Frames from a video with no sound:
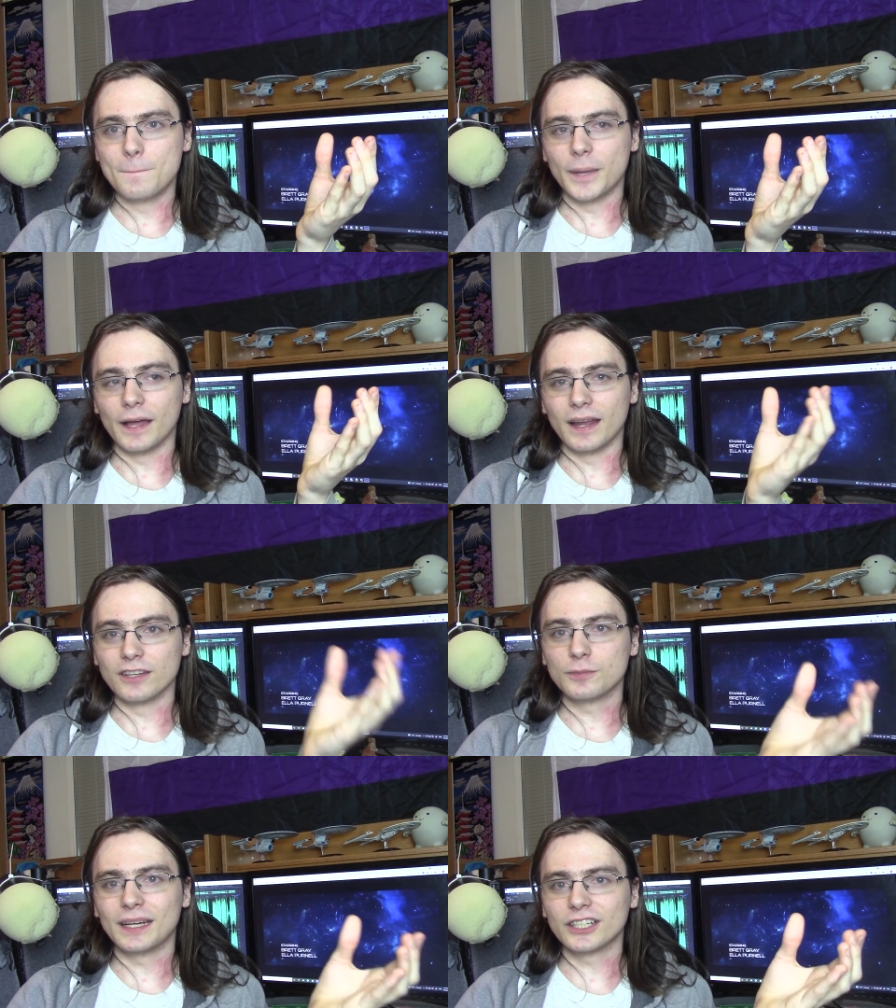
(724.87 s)
But
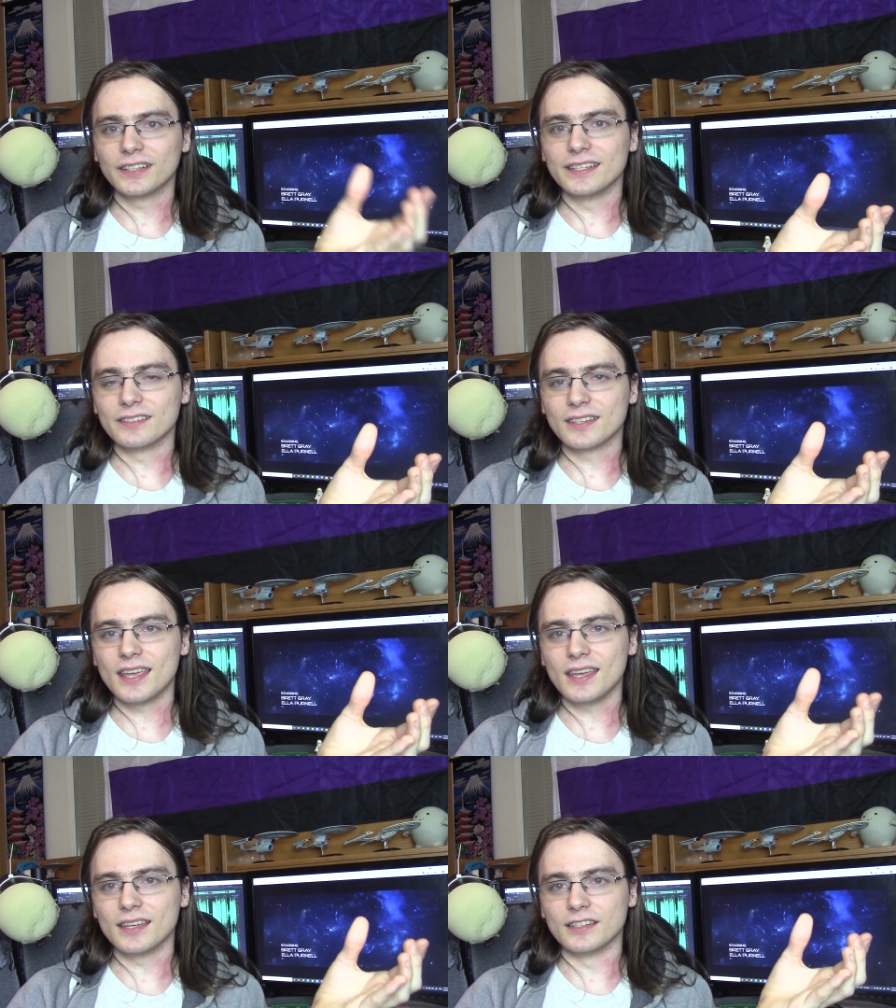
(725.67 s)
especially as
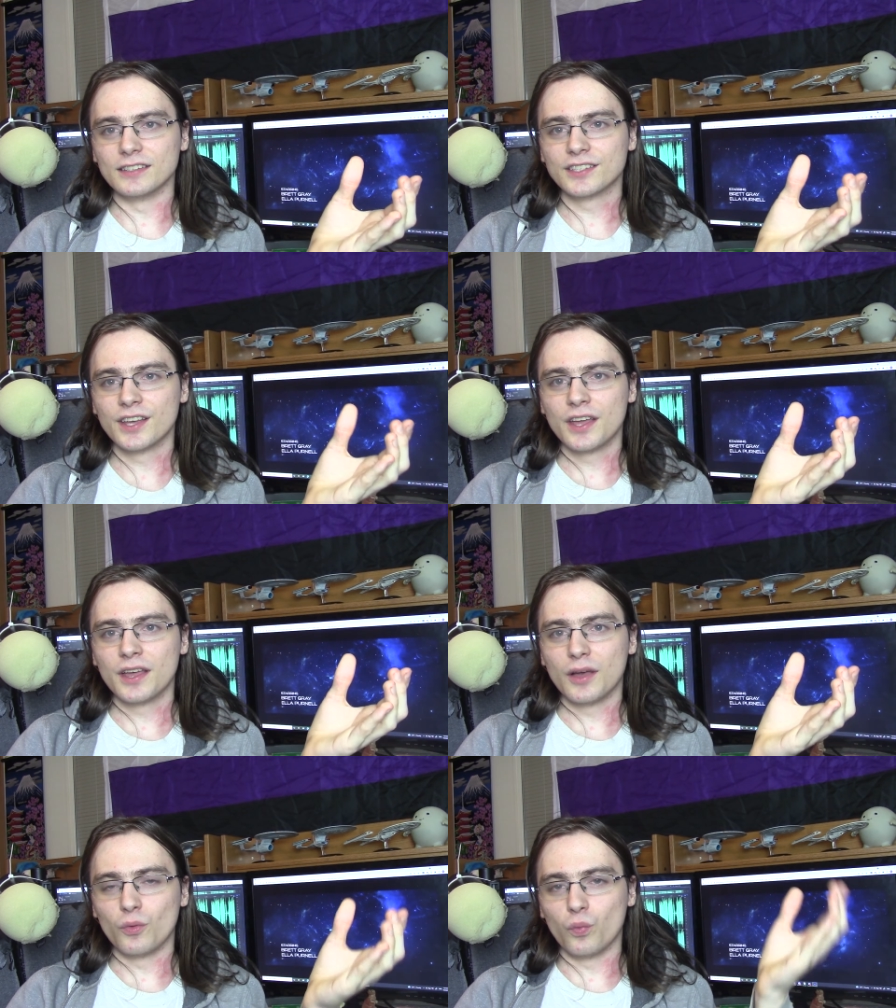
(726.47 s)
kids,
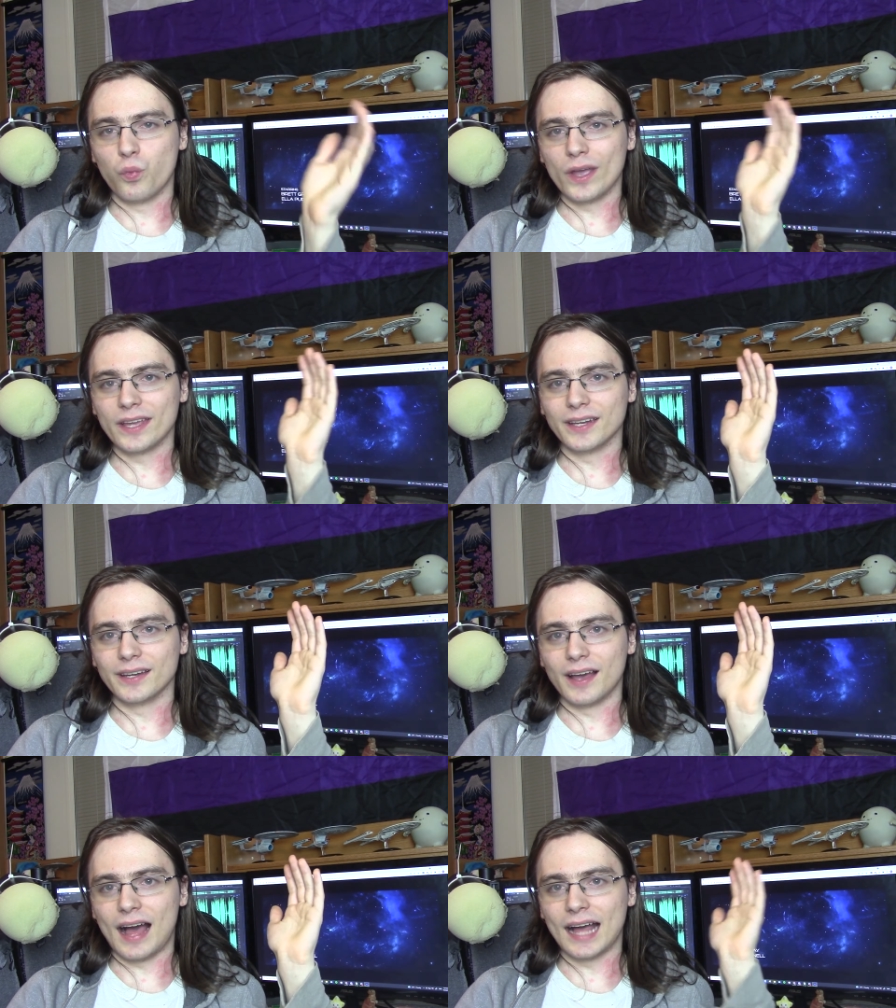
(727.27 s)

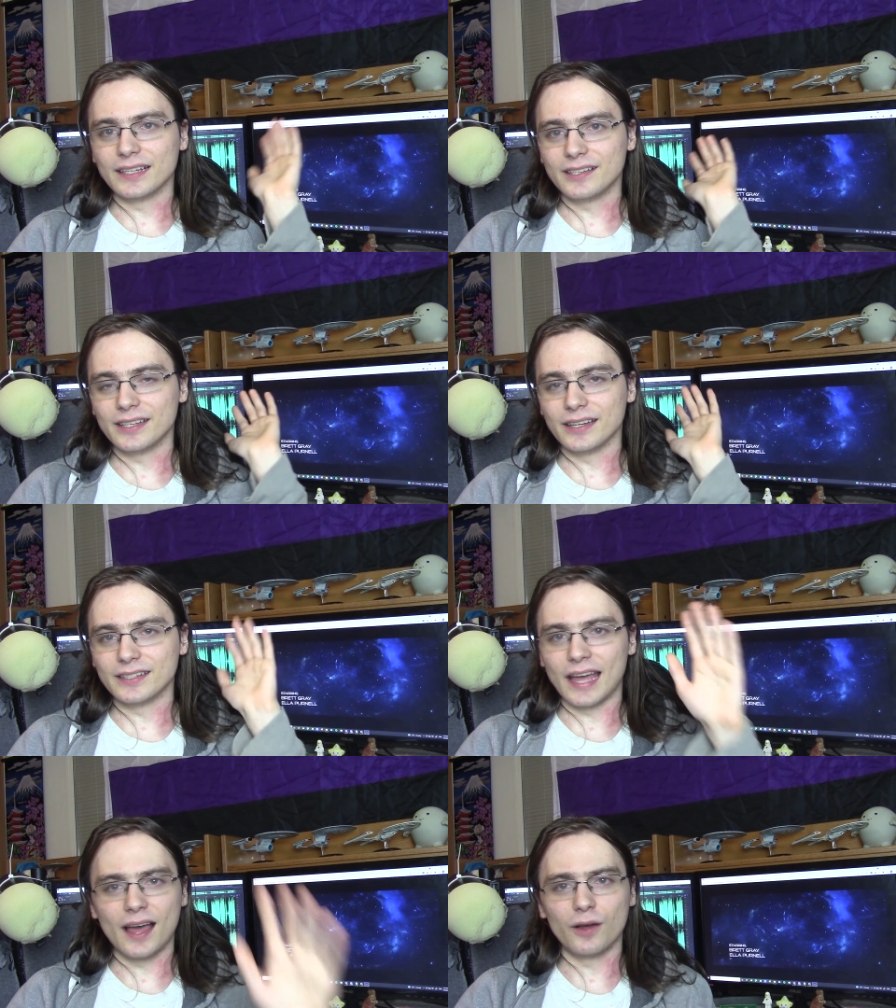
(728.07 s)
when I sit
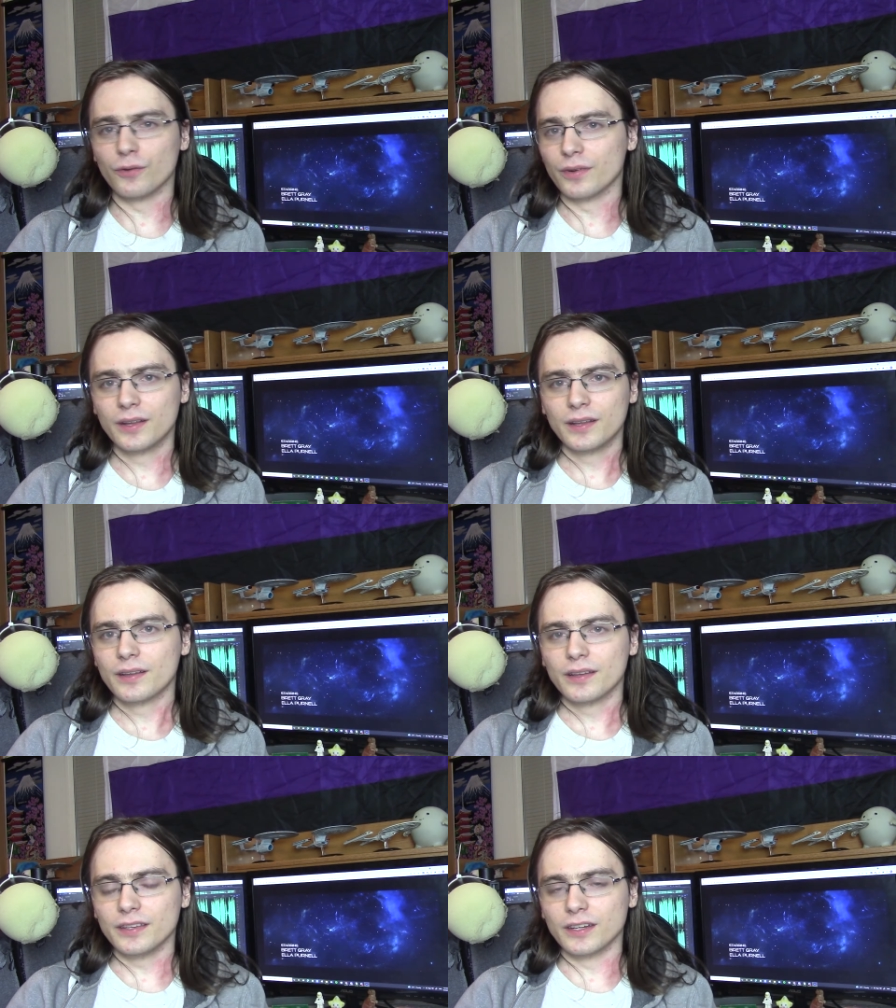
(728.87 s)
down,
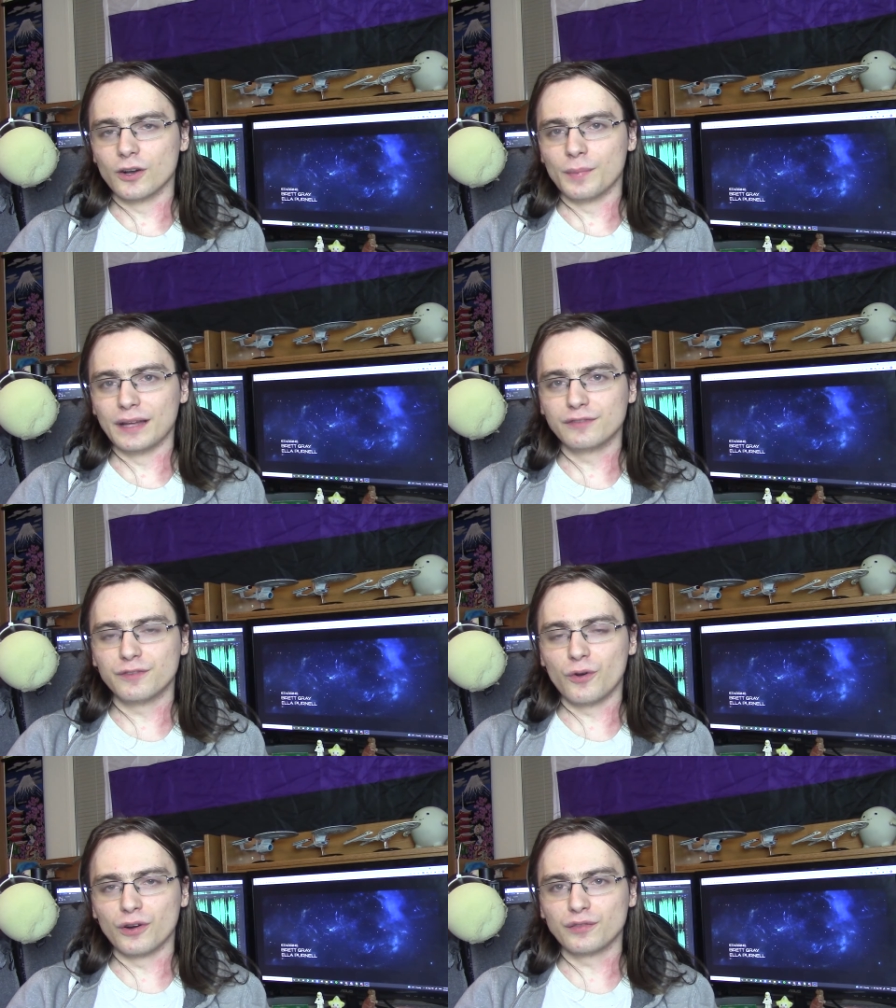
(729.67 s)
my
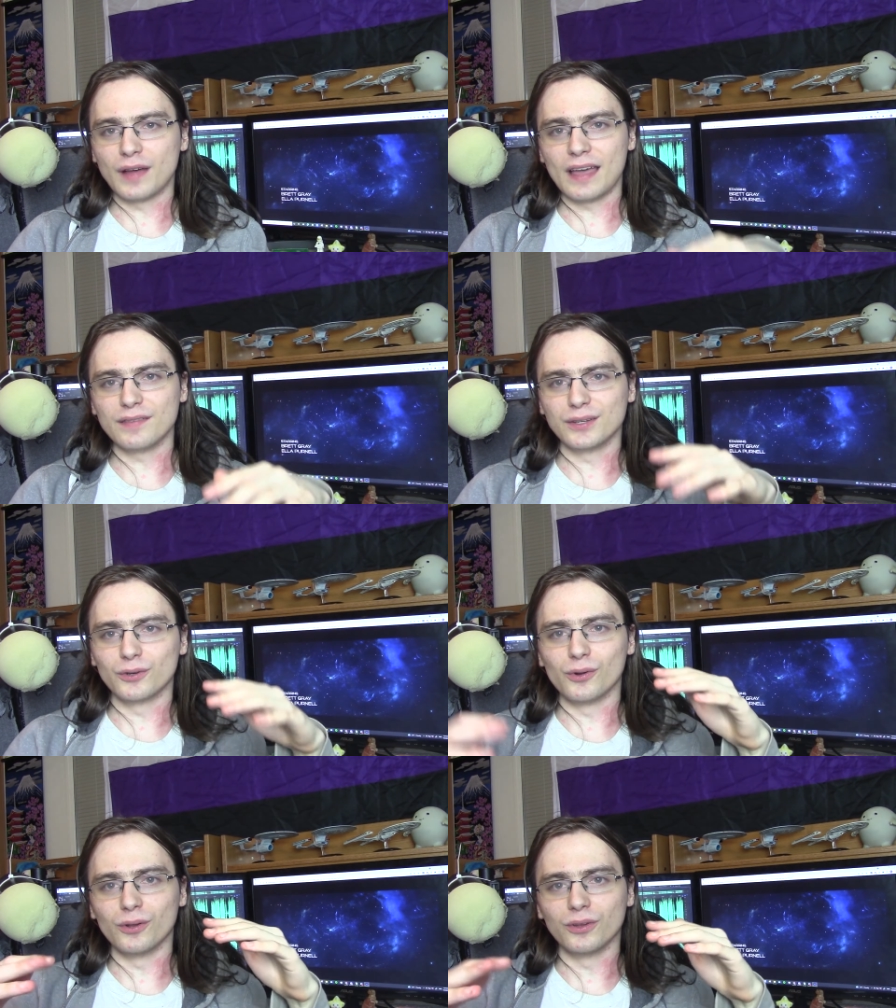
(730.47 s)
4 or
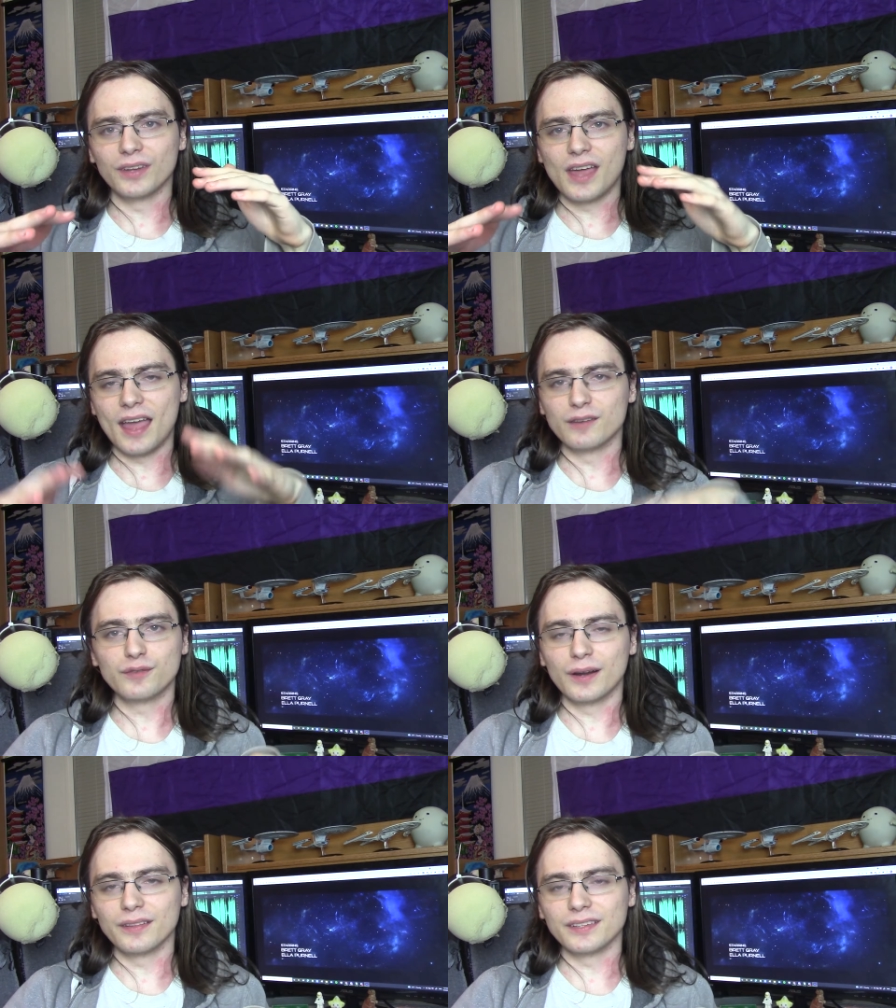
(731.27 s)
5-year-old in
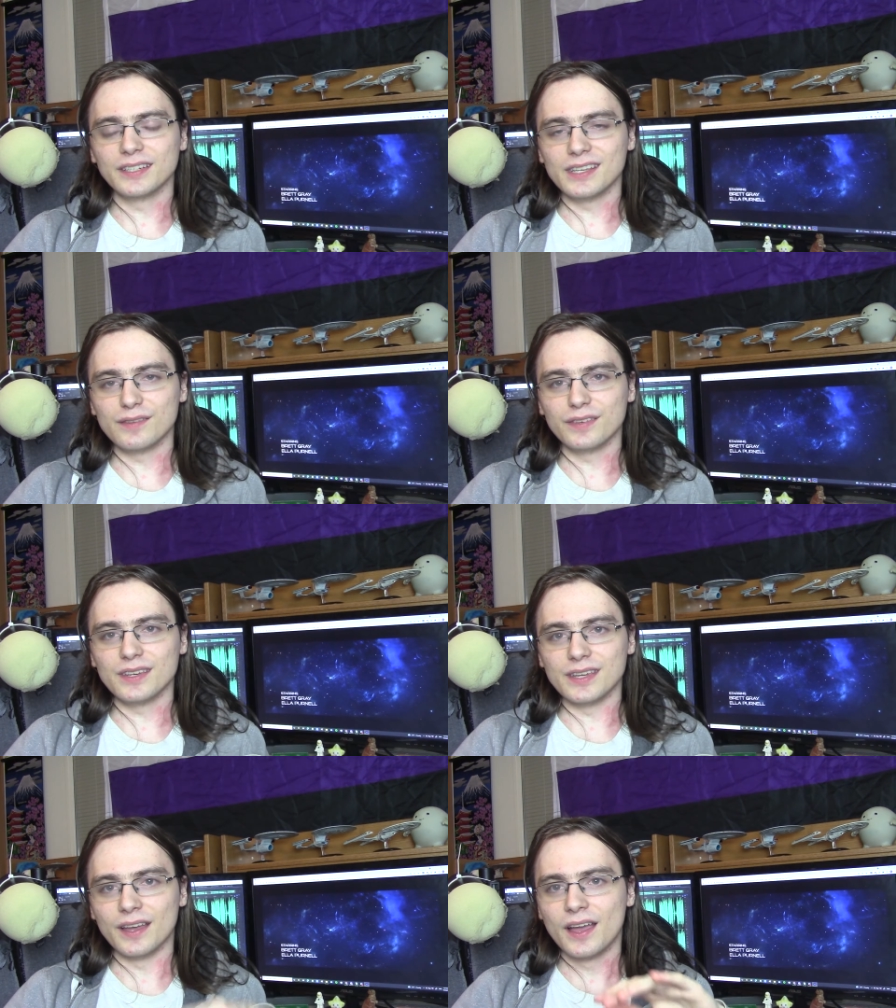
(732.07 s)
front of the TV